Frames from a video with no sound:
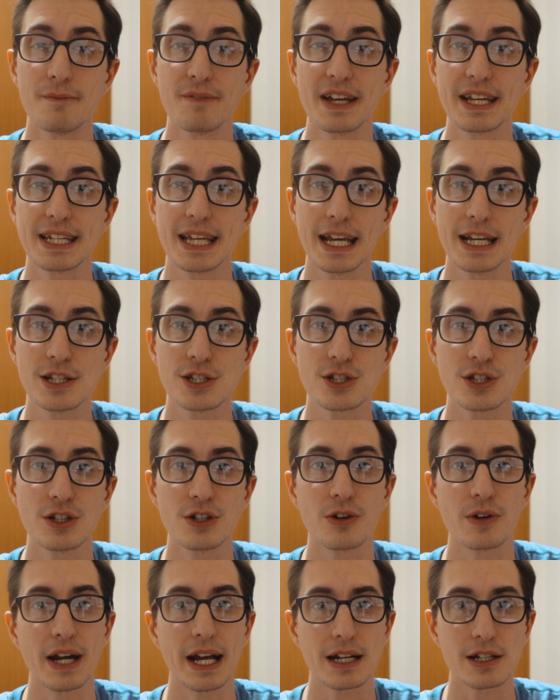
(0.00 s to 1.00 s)

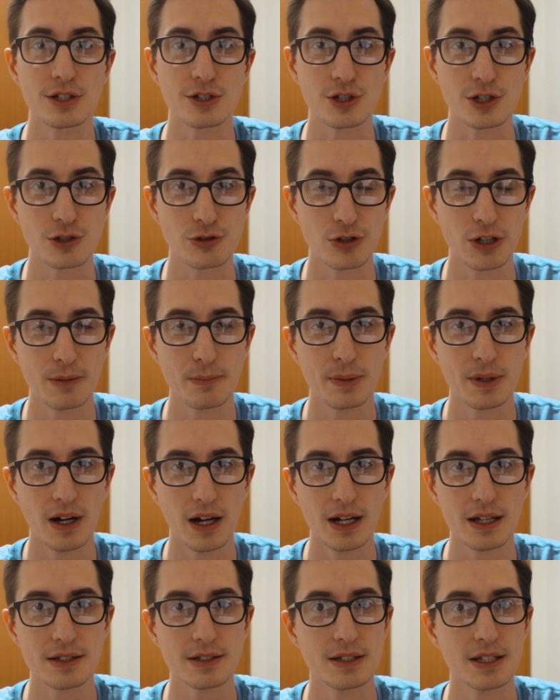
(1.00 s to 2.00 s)
vacation or extra trip
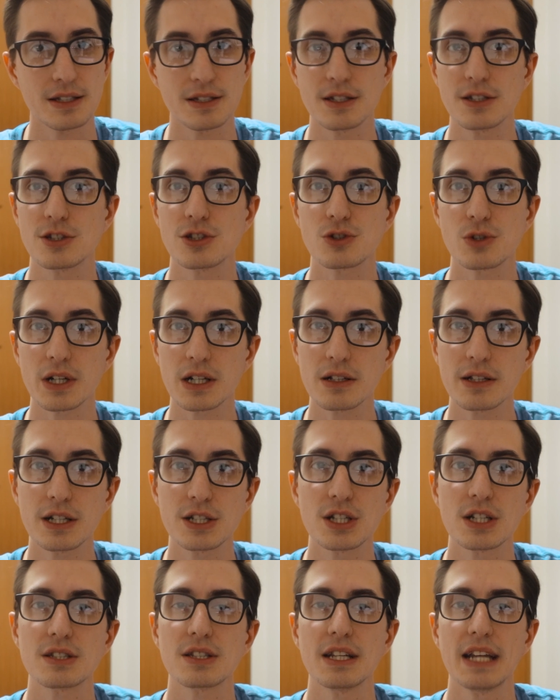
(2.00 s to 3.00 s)
cost. This is strictly
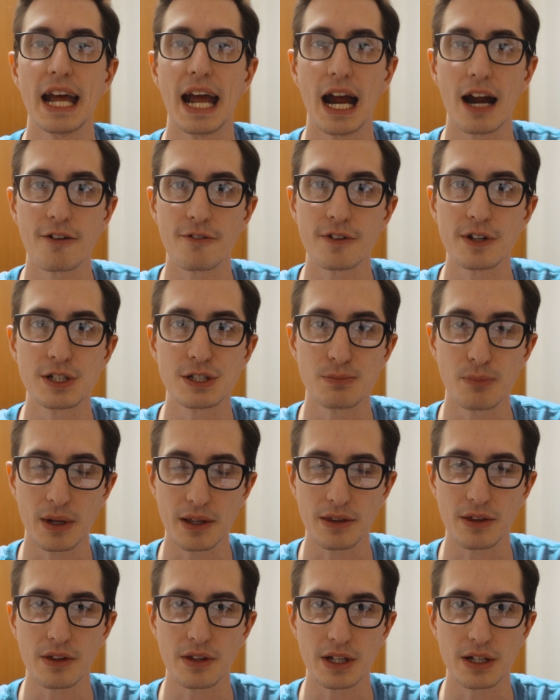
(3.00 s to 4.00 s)
just an average
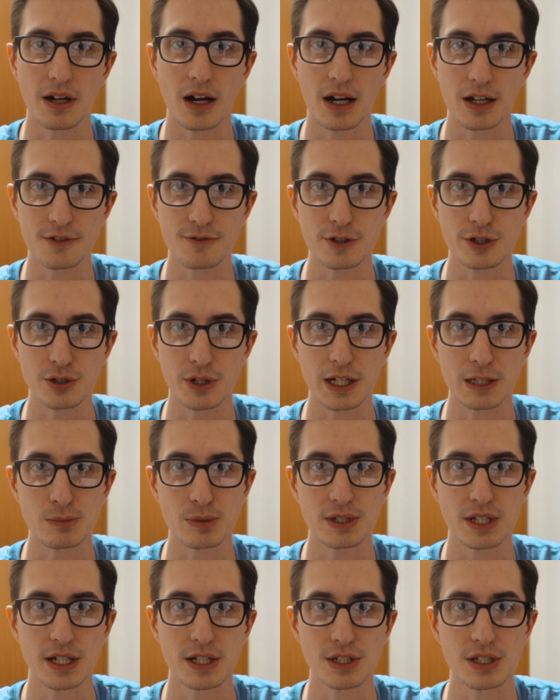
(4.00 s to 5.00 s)
monthly cost for
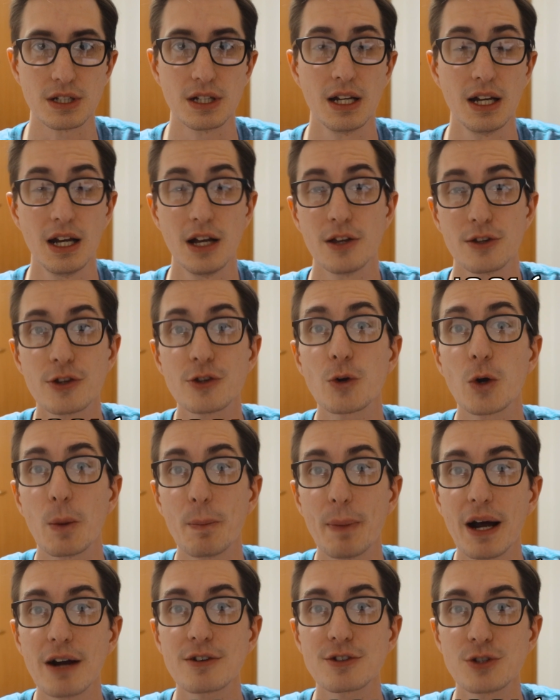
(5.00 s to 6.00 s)
transportation. So
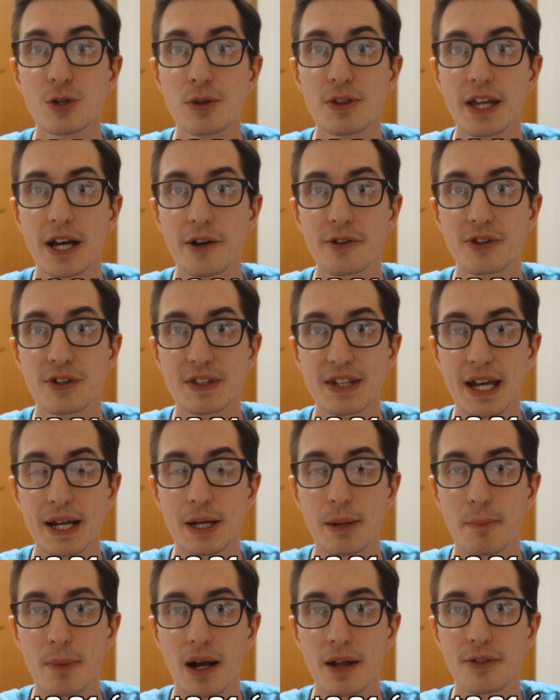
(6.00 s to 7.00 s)
about 2,000
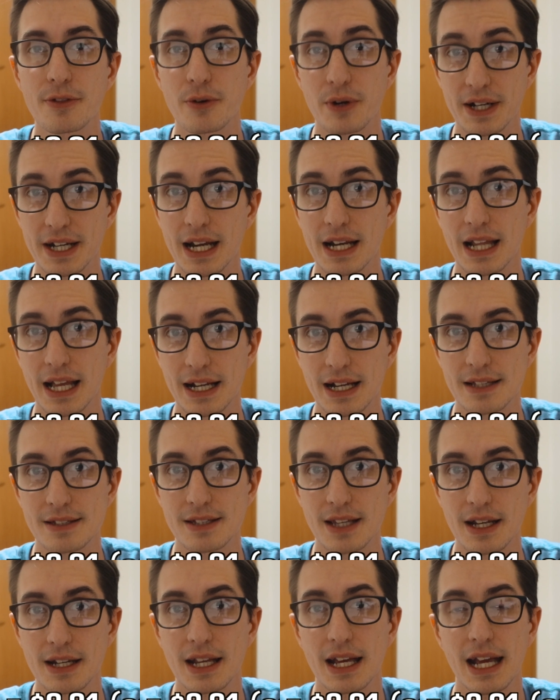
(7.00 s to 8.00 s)
yen a month, or again, like I
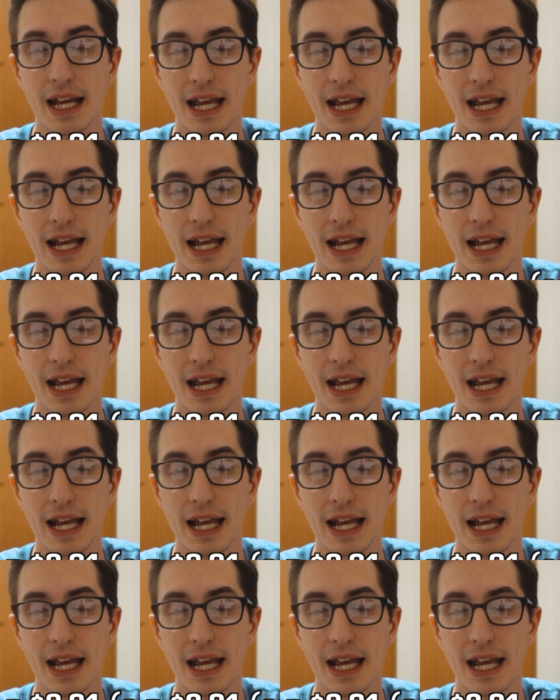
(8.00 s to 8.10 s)
said,